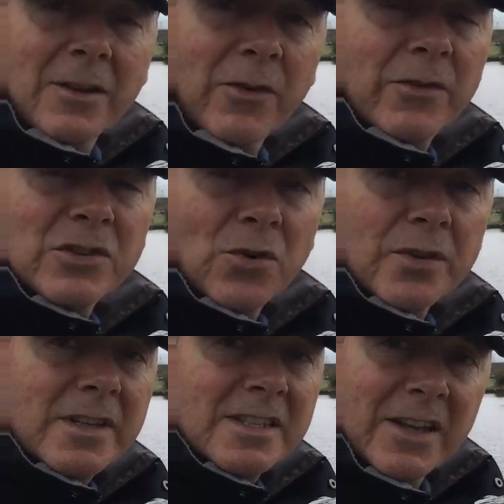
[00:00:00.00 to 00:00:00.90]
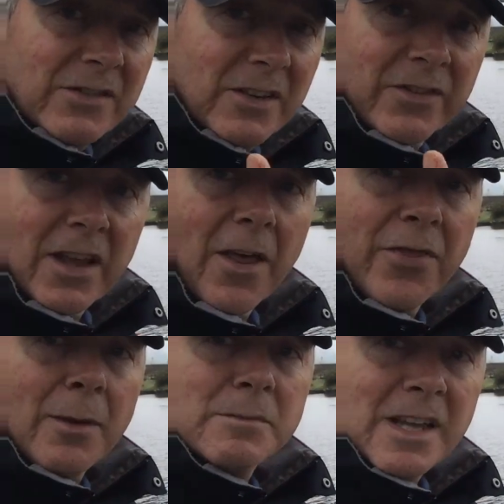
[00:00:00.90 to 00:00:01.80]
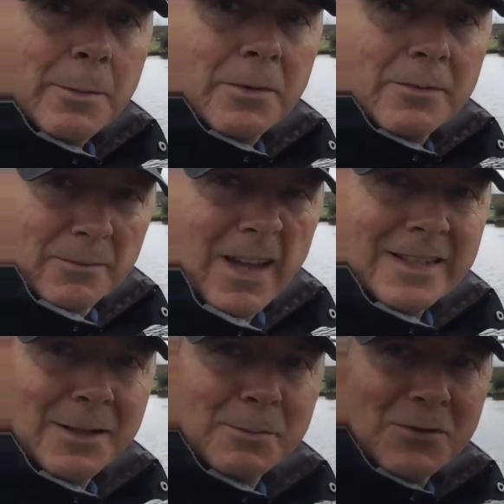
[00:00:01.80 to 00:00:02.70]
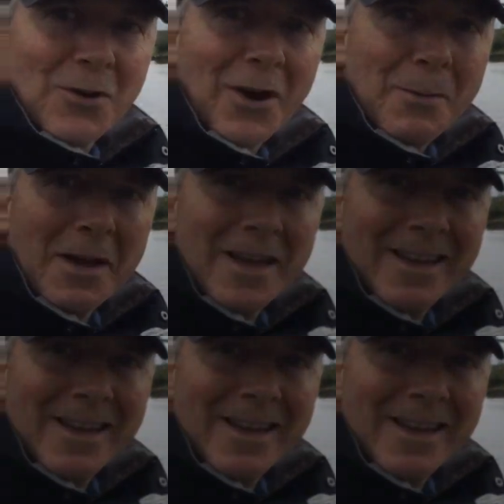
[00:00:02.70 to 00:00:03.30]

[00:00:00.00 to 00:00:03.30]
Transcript: And if you've enjoyed this, give it a thumbs up and subscribe.